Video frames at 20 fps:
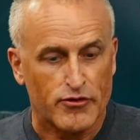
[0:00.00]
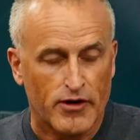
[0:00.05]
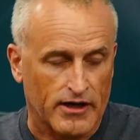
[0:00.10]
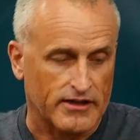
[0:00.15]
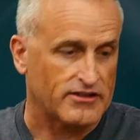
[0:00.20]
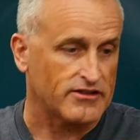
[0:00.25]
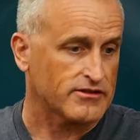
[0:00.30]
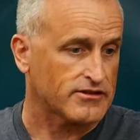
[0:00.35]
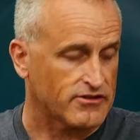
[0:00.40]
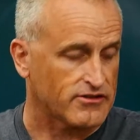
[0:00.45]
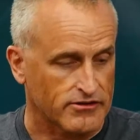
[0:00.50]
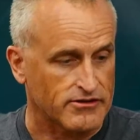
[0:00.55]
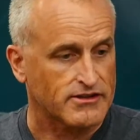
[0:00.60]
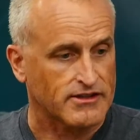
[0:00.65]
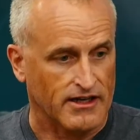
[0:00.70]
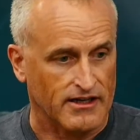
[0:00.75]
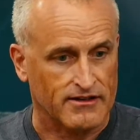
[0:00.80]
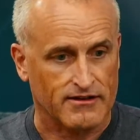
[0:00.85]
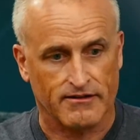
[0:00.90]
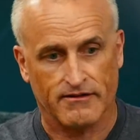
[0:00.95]
I just use
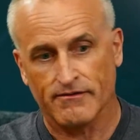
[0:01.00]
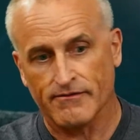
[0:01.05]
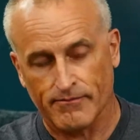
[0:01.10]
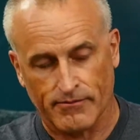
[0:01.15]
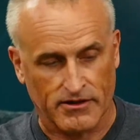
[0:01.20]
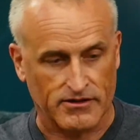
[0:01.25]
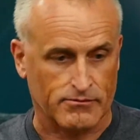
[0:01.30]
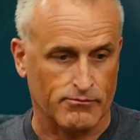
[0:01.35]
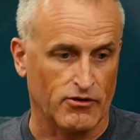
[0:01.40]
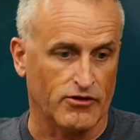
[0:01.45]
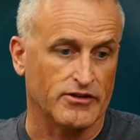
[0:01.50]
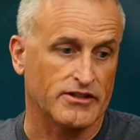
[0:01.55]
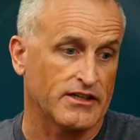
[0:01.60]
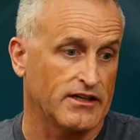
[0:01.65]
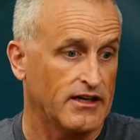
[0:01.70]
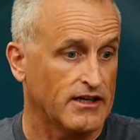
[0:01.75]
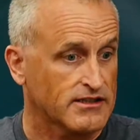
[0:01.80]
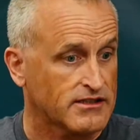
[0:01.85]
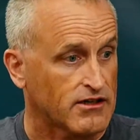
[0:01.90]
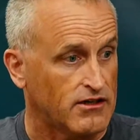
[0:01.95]
that because blue is a
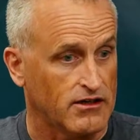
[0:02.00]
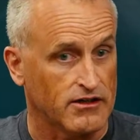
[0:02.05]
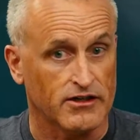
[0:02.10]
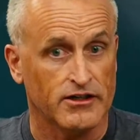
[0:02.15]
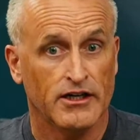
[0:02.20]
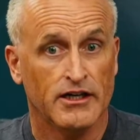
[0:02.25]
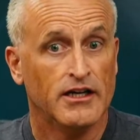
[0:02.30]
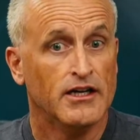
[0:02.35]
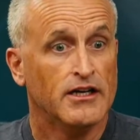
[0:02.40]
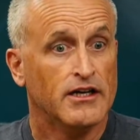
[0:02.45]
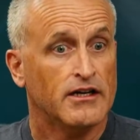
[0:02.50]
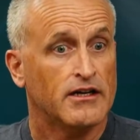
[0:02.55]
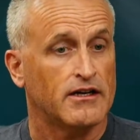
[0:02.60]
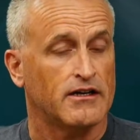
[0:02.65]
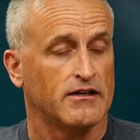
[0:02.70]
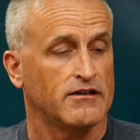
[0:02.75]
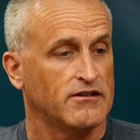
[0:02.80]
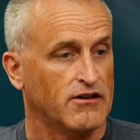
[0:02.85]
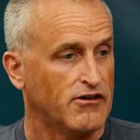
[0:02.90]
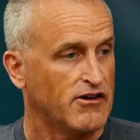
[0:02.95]
nice color,
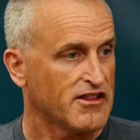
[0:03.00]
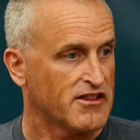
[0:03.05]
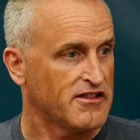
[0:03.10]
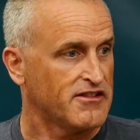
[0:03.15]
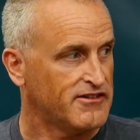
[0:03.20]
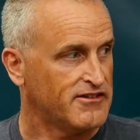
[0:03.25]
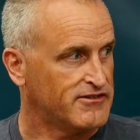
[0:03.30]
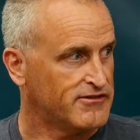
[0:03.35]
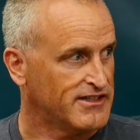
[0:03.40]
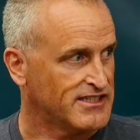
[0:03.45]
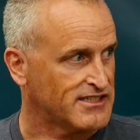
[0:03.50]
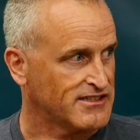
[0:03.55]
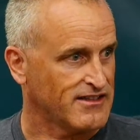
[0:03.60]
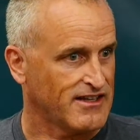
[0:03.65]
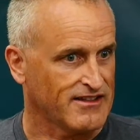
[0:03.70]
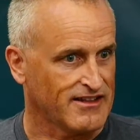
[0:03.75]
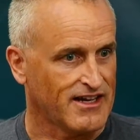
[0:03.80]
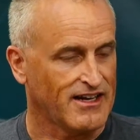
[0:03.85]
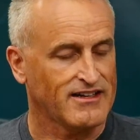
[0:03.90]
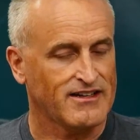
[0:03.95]
no other reason than
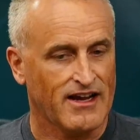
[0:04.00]
that.